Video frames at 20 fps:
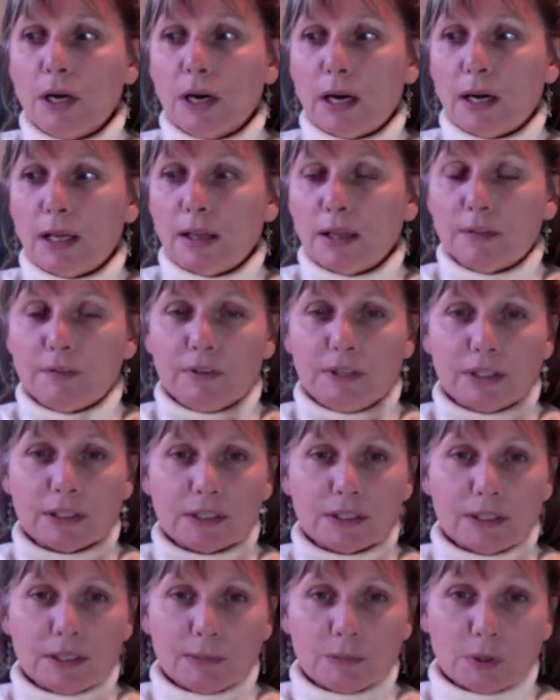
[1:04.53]
I love and
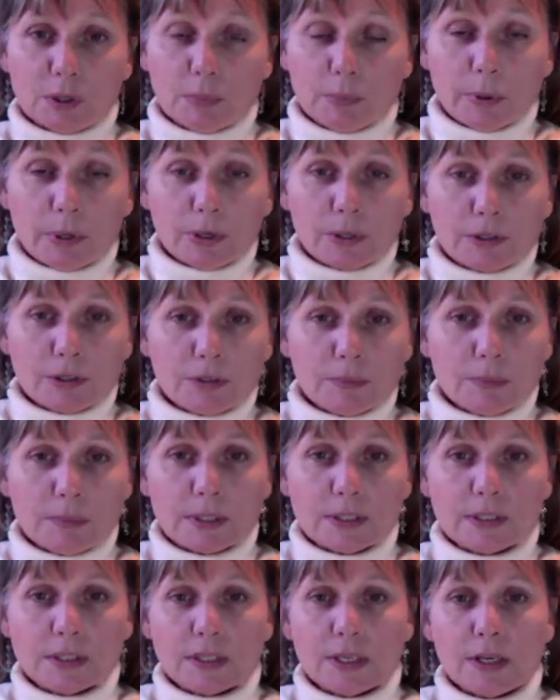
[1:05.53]
accept all parts of
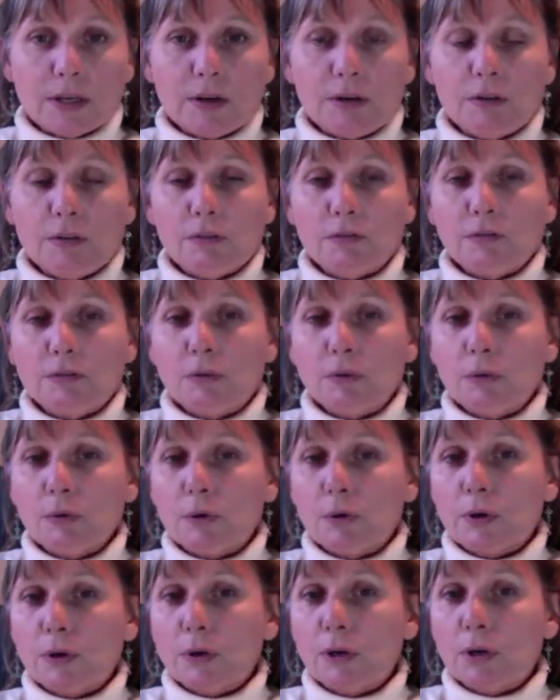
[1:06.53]
myself,
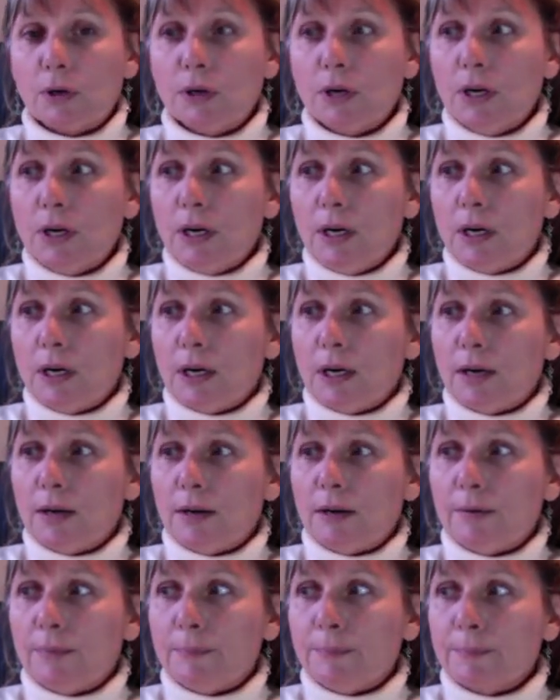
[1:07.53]
or
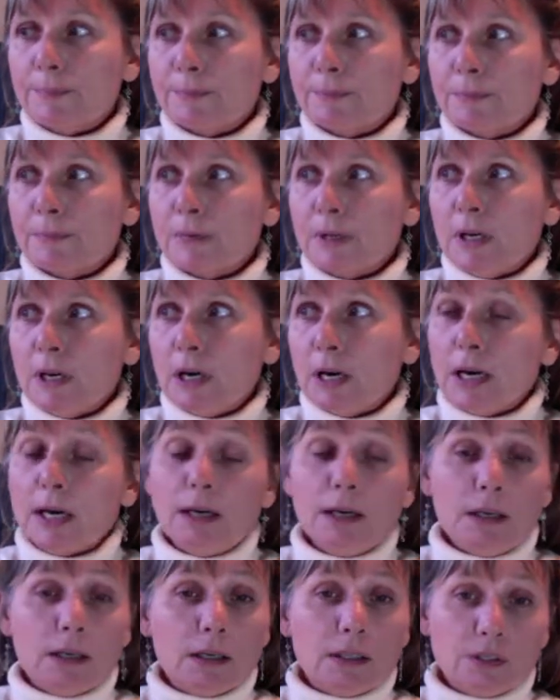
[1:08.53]

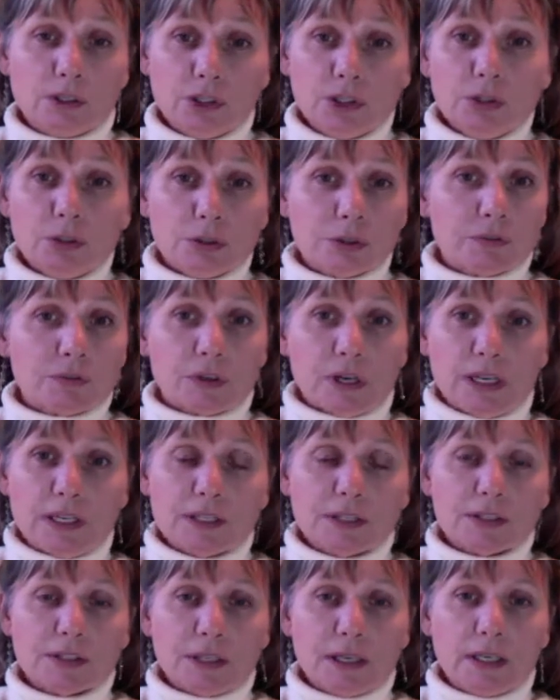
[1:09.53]
I choose
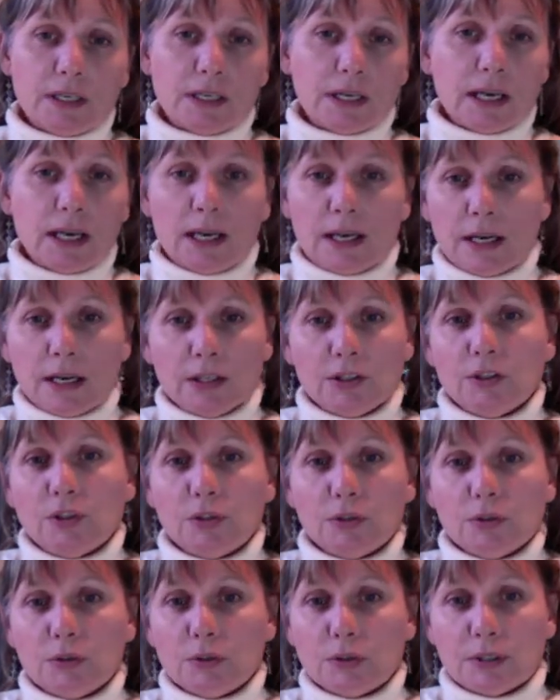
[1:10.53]
phrase like, and I
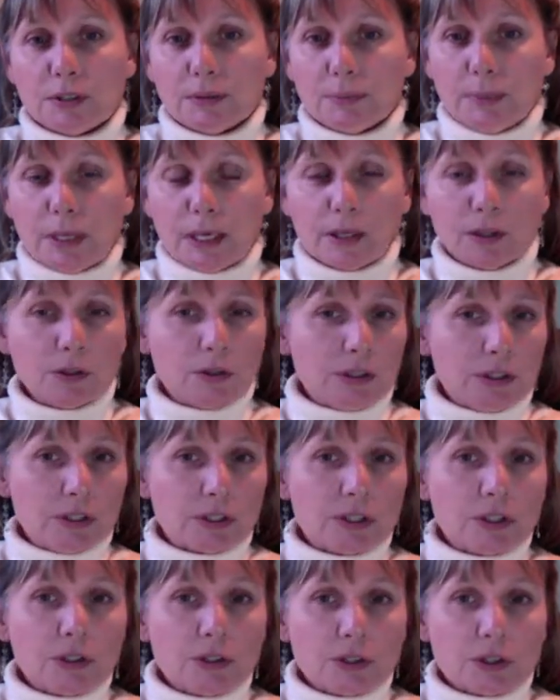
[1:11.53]
choose to make good
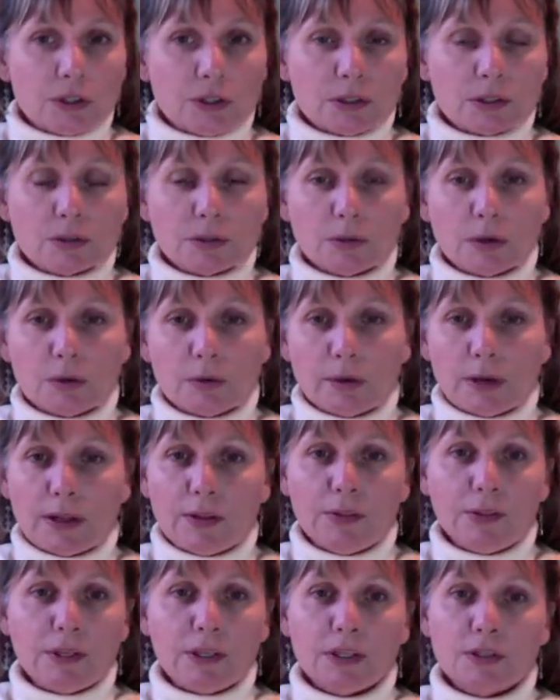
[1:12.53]
decisions
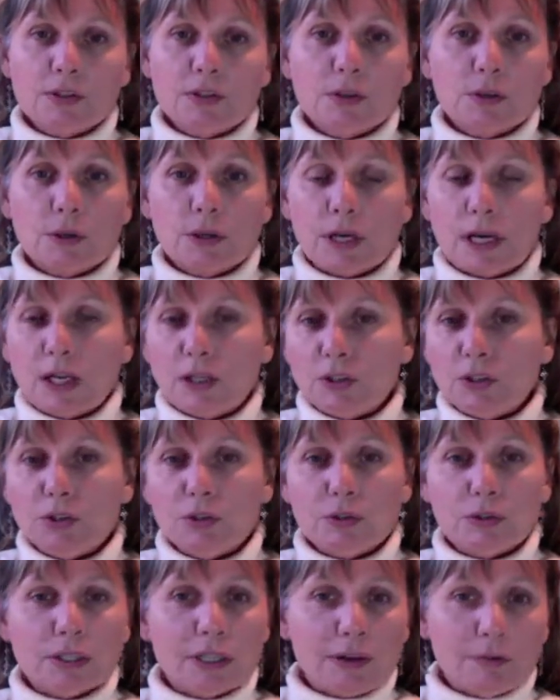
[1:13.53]
around this, or I
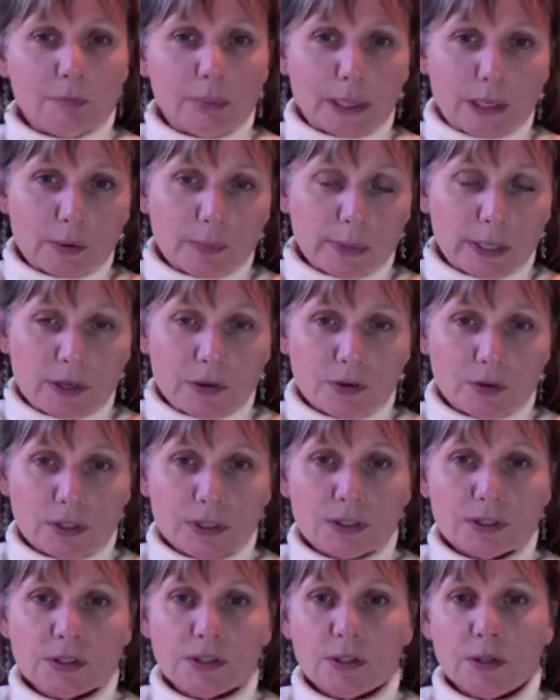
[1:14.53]
choose to have better
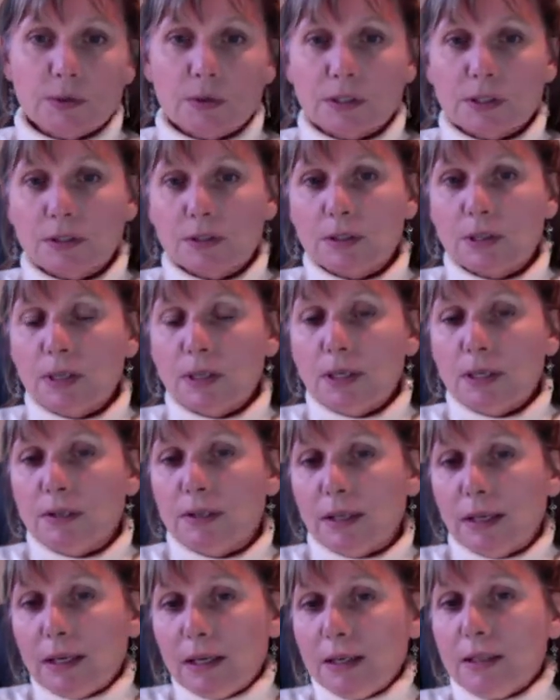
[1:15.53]
boundaries. So it's
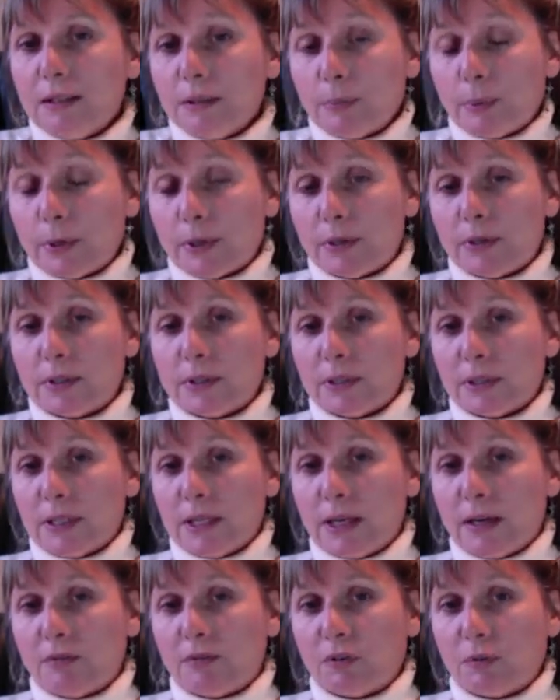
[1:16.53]
the end part is an
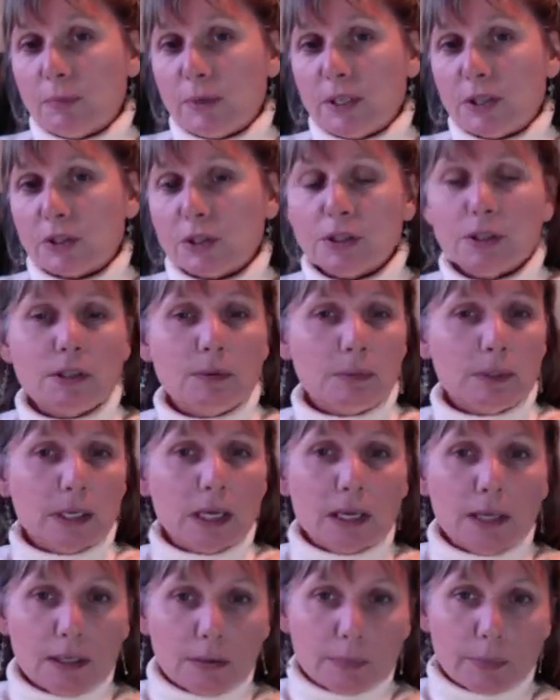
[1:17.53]
affirmation. The
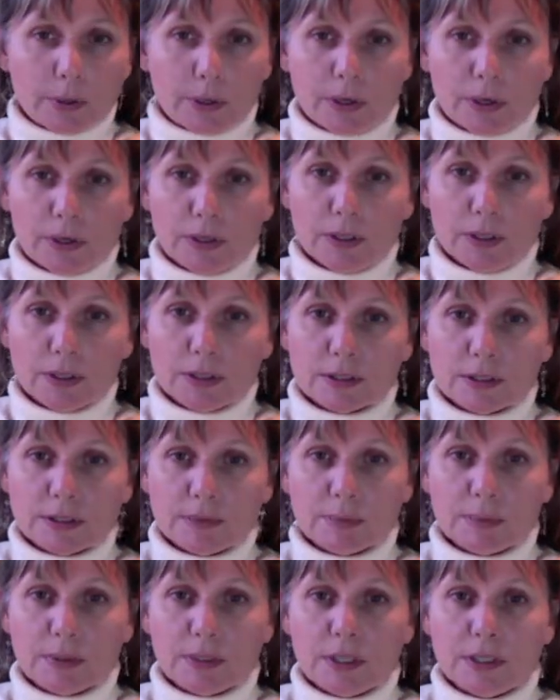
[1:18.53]
beginning part is
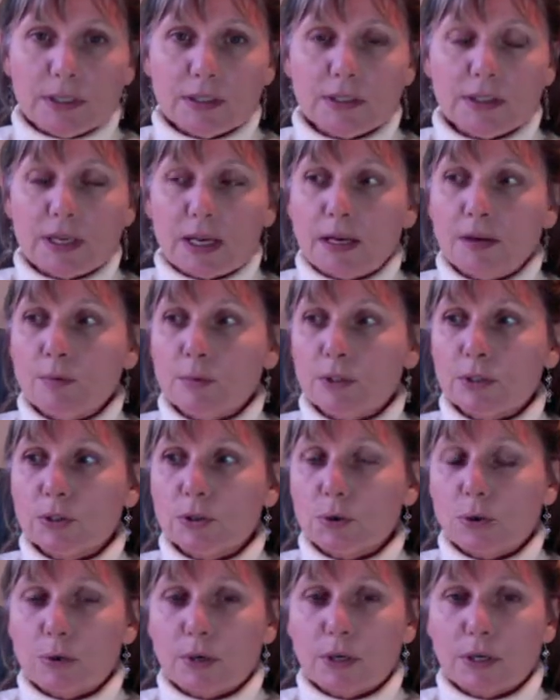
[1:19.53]
simply saying what's
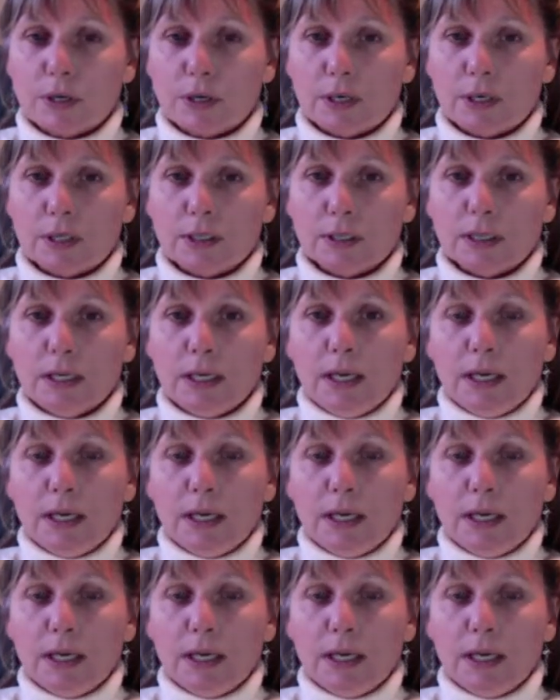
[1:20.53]
going on.